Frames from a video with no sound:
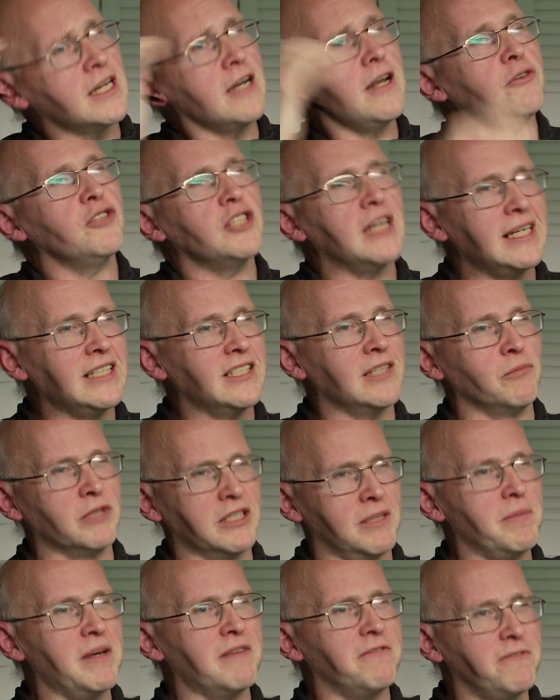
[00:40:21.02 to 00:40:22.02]
I know Jason
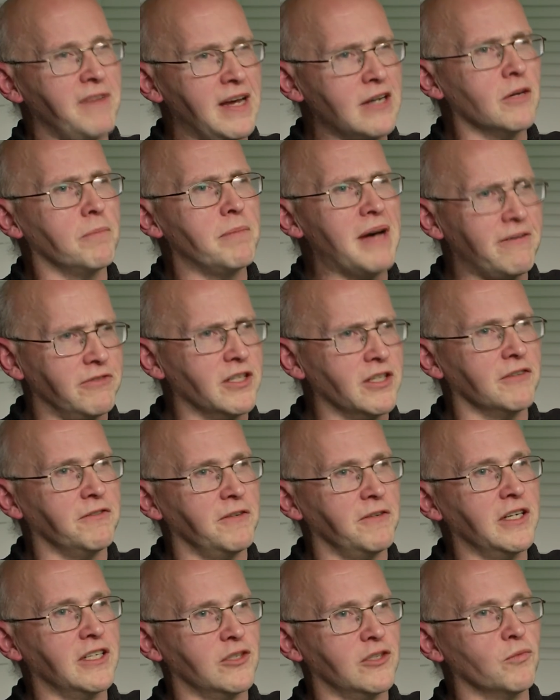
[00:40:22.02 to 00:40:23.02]
was a bit fed up after the
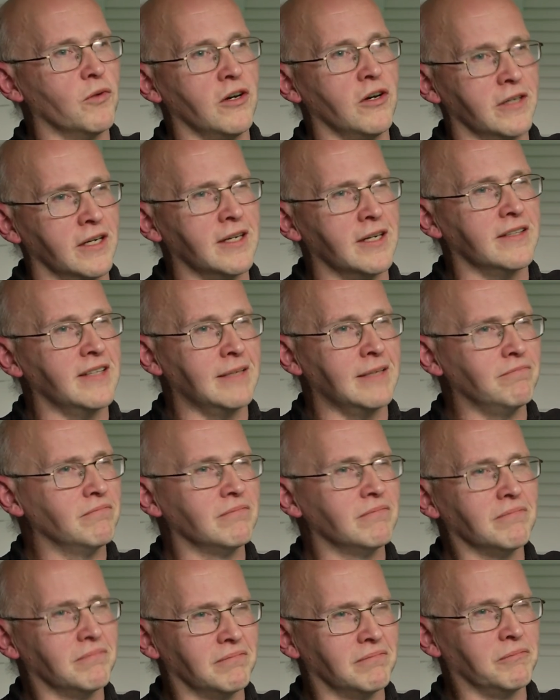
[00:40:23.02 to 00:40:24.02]
first one, and I think
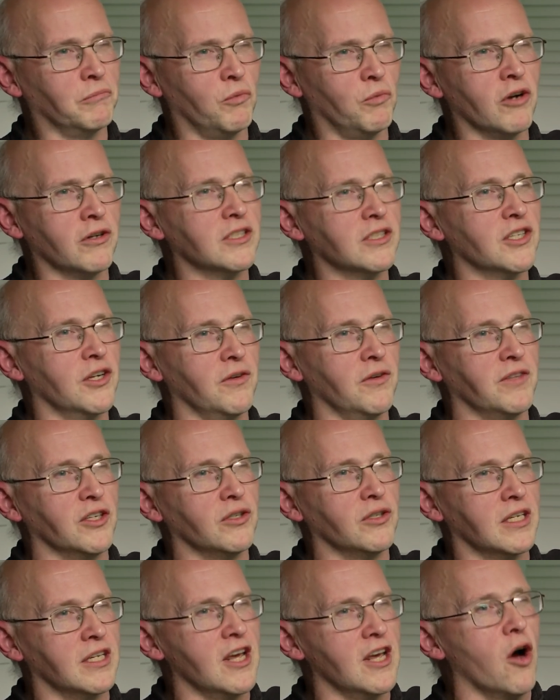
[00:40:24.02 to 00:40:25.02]
one or two of the